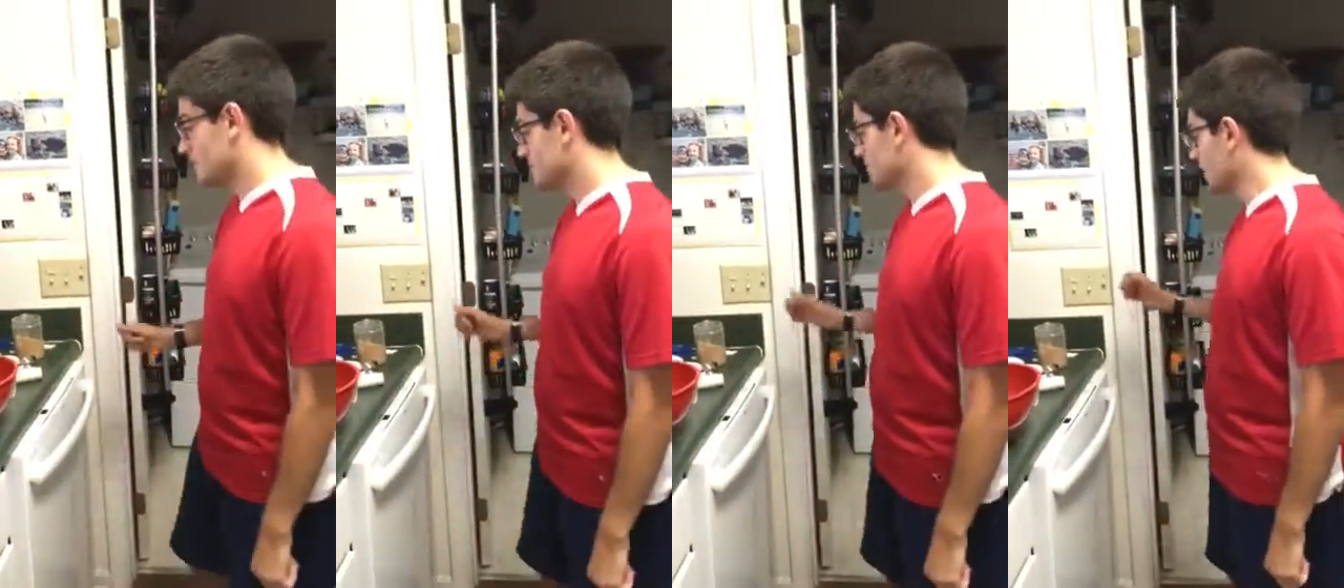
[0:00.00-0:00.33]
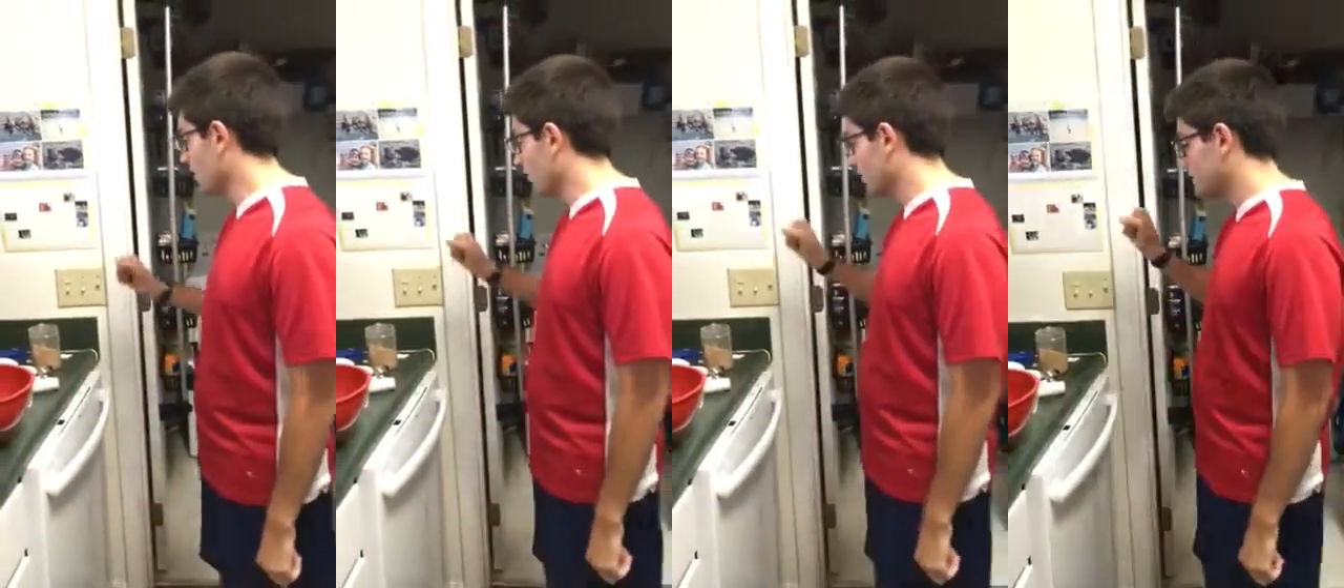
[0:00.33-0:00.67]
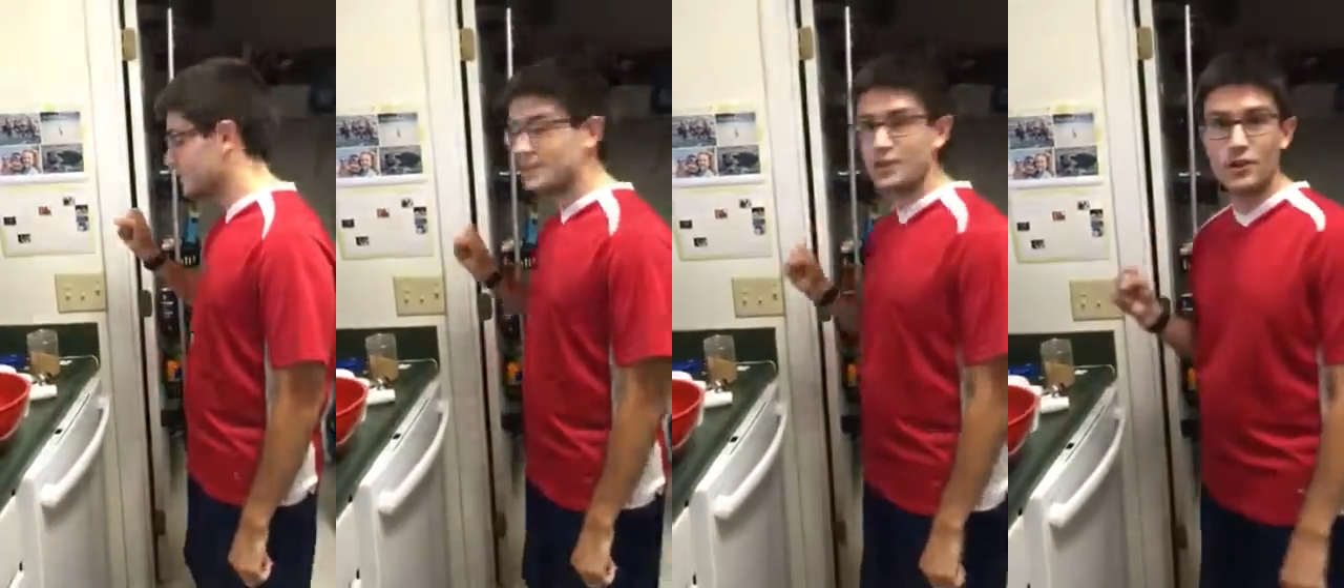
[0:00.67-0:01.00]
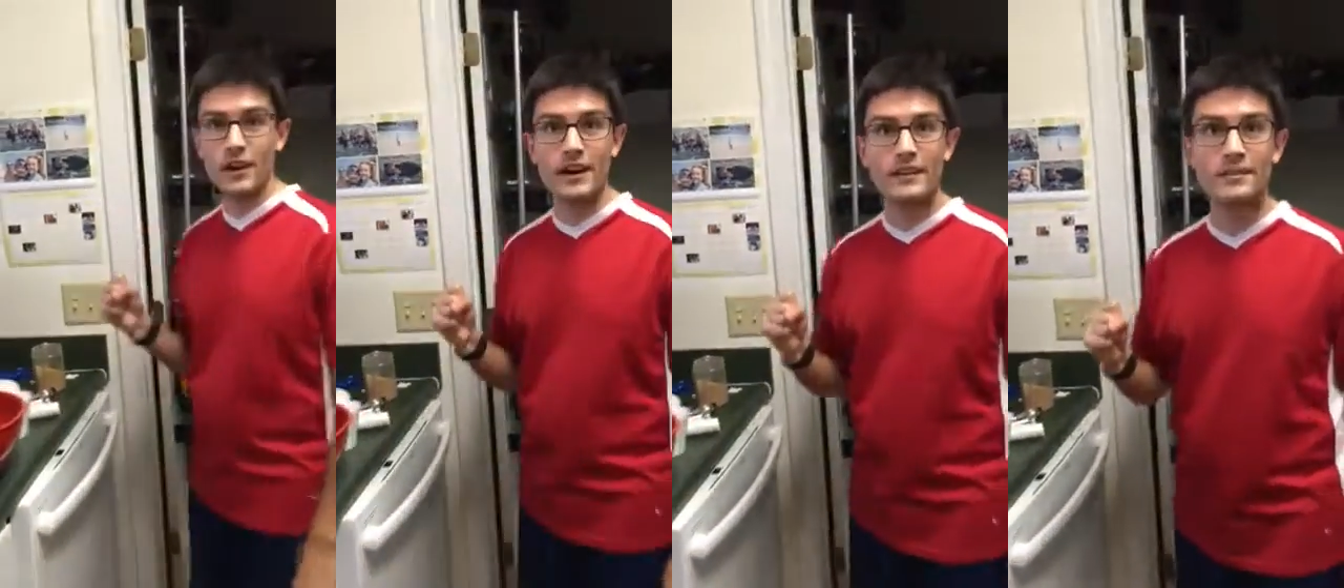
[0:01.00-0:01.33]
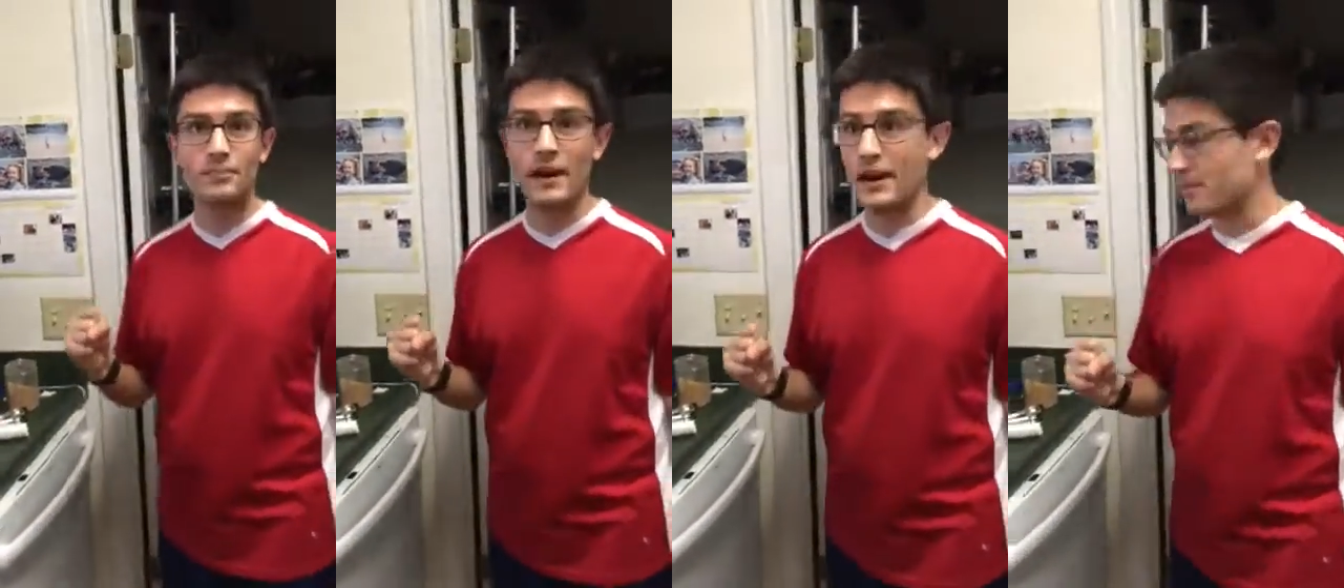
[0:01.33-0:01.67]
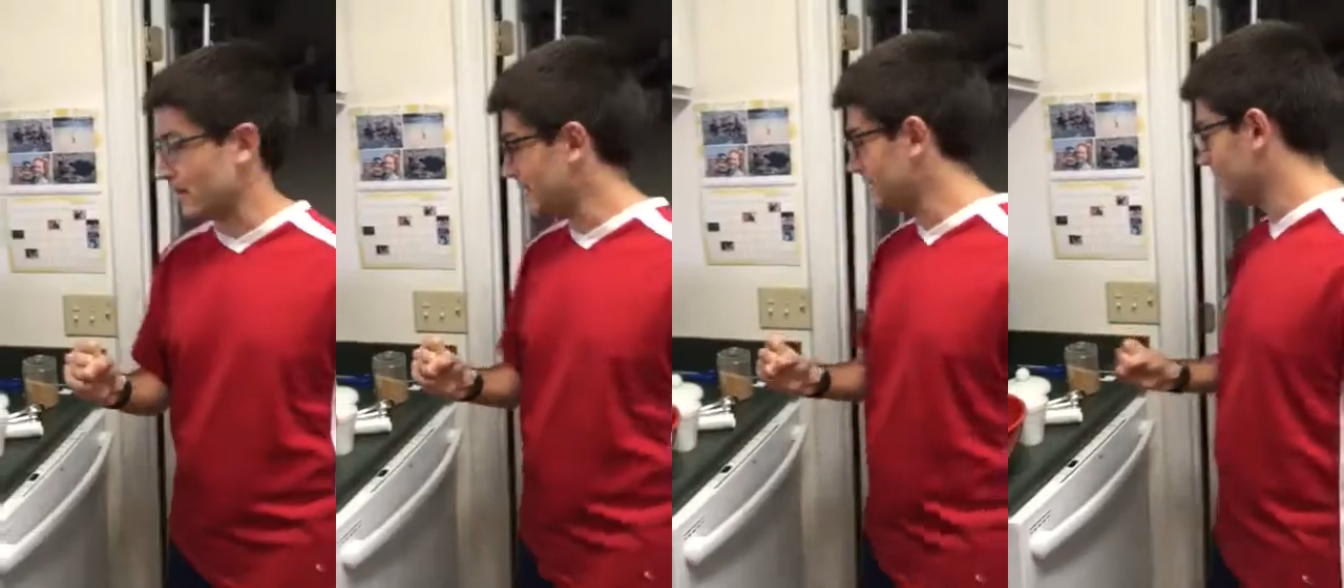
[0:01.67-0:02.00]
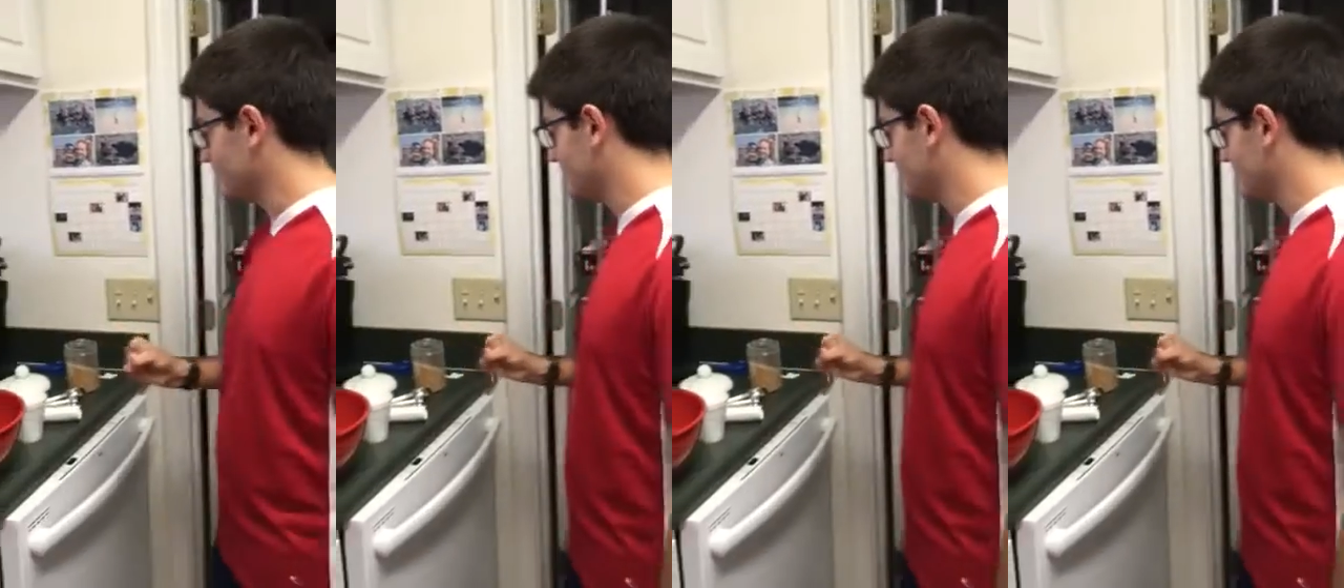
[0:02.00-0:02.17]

So, to do our experiment,